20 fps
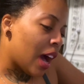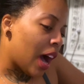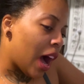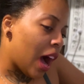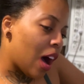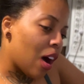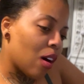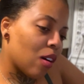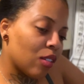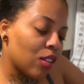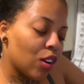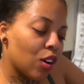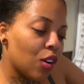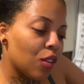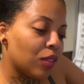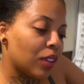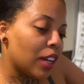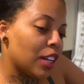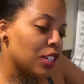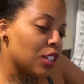i don't know
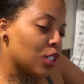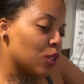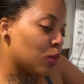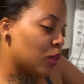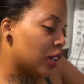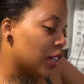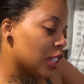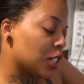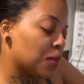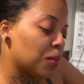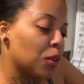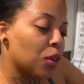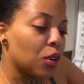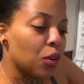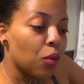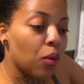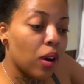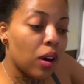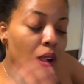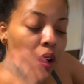if they just want to explore
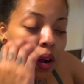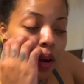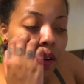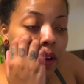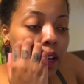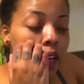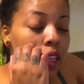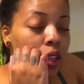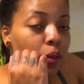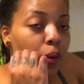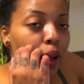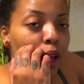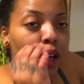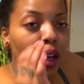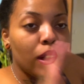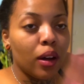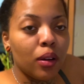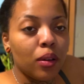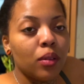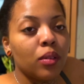the world either way
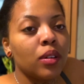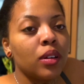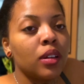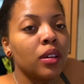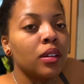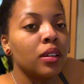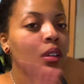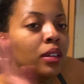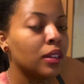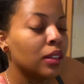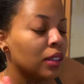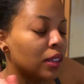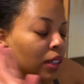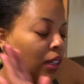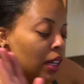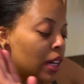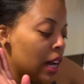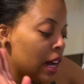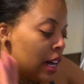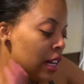go
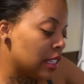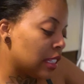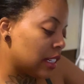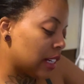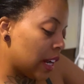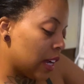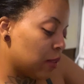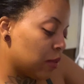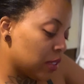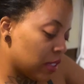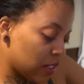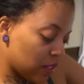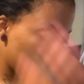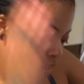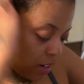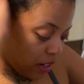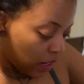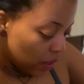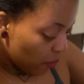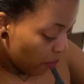today was the
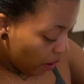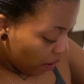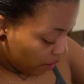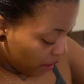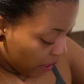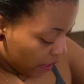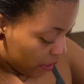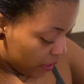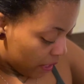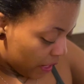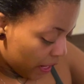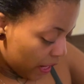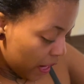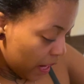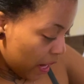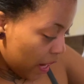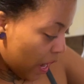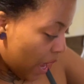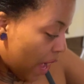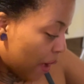early walkout
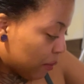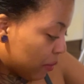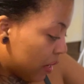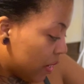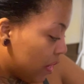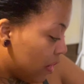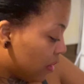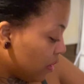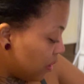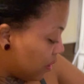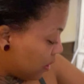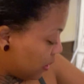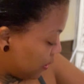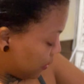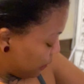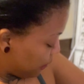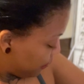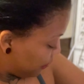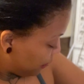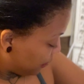day i'm gonna end
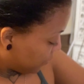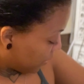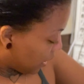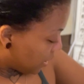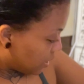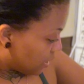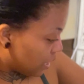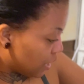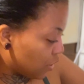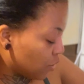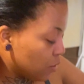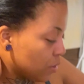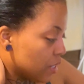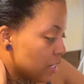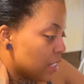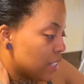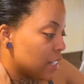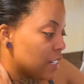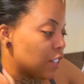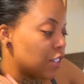up like i said doing
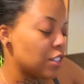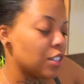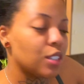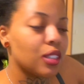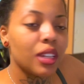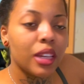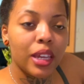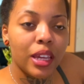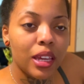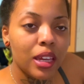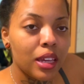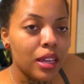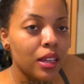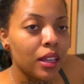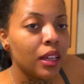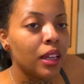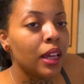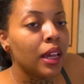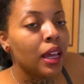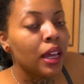these dishes eat
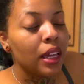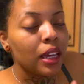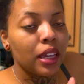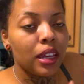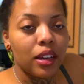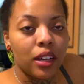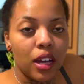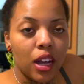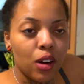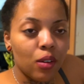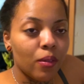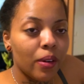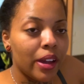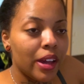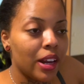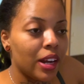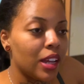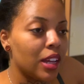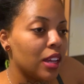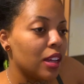get her
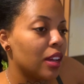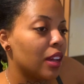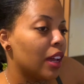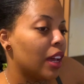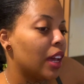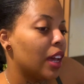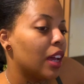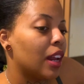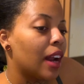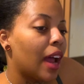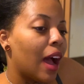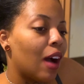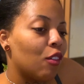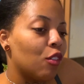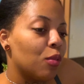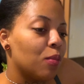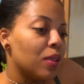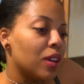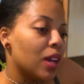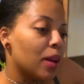ready and i
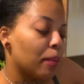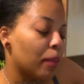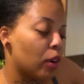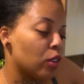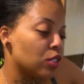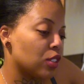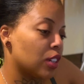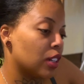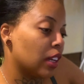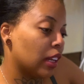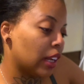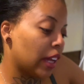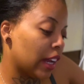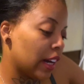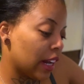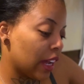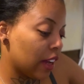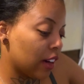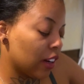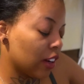will be emotional lay
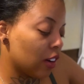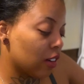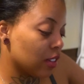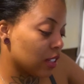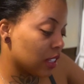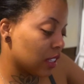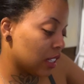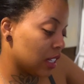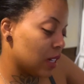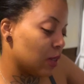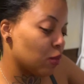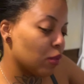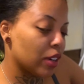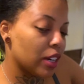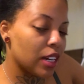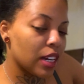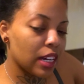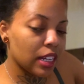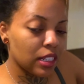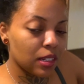down and go to sleep
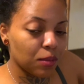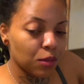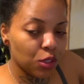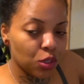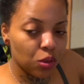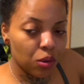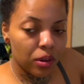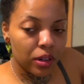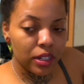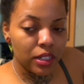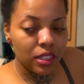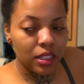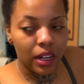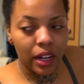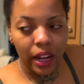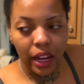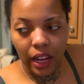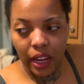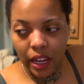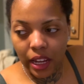read her some stories
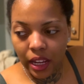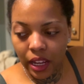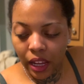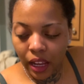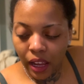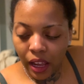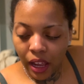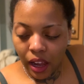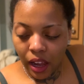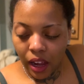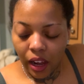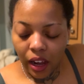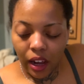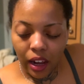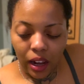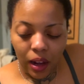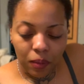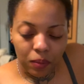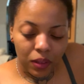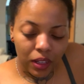tonight
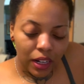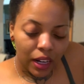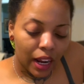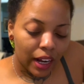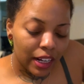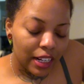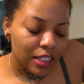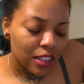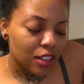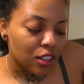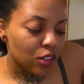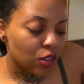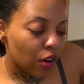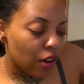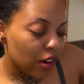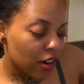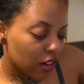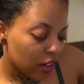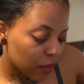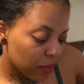um, then I need to
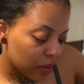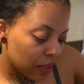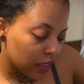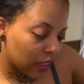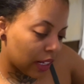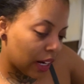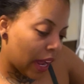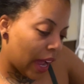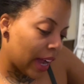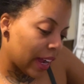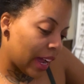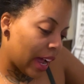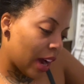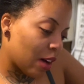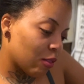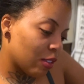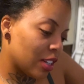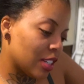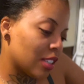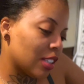start on a book that I
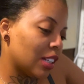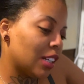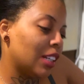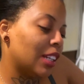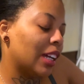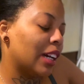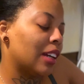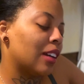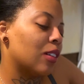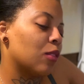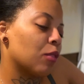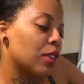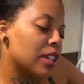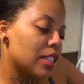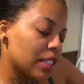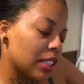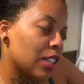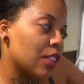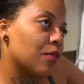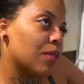got recently, like,
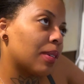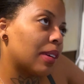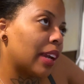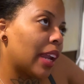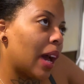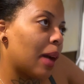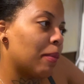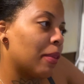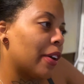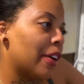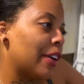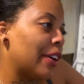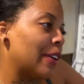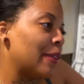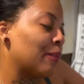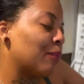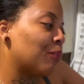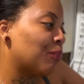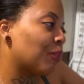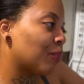recently from the
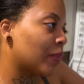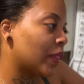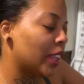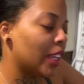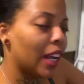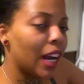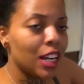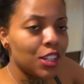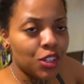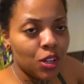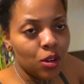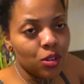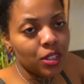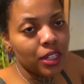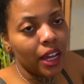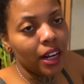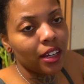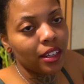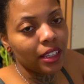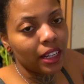library that I showed
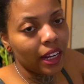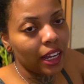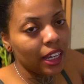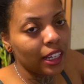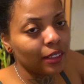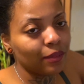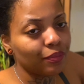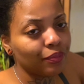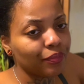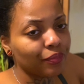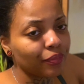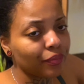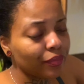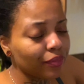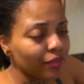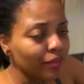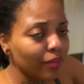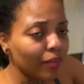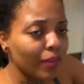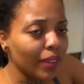y'all the other day.
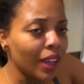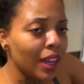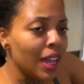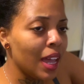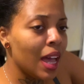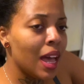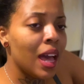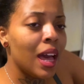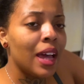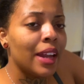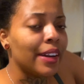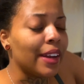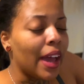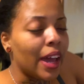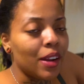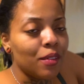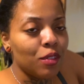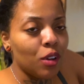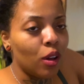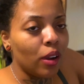
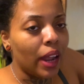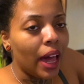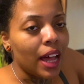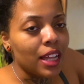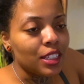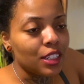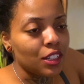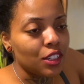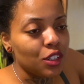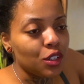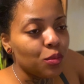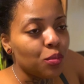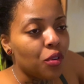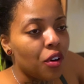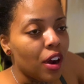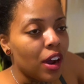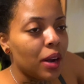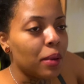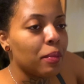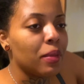Not even gonna lie to you,
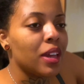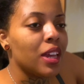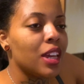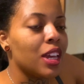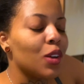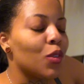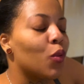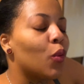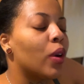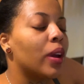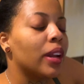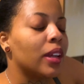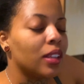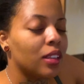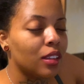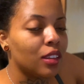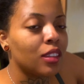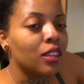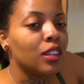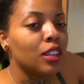part of me wanted
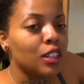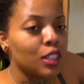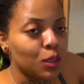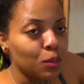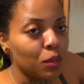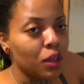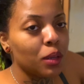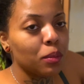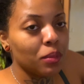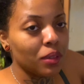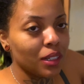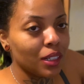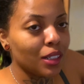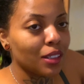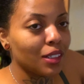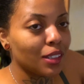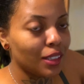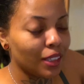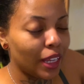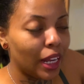the smut
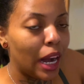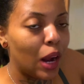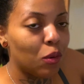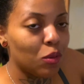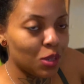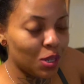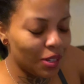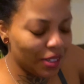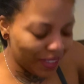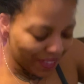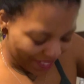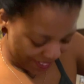book that I was,